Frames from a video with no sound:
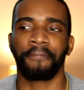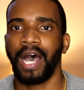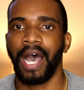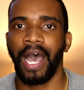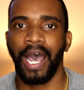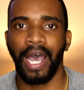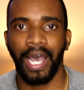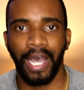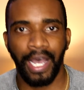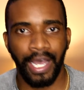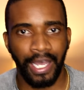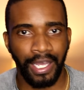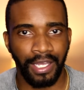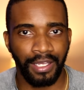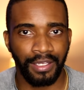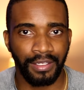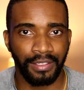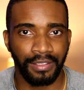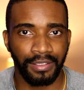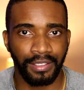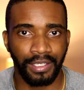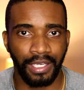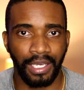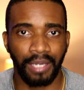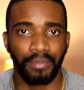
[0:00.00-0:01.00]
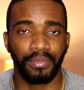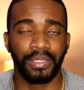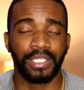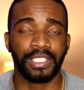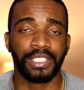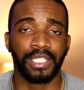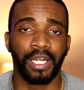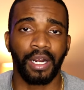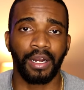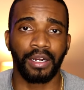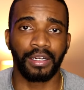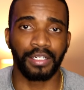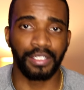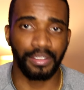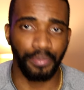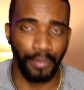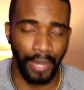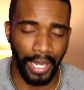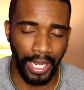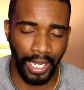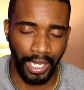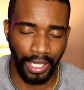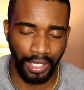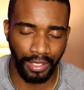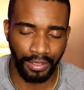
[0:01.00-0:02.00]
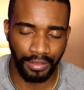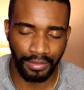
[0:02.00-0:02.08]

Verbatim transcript: I am a church man.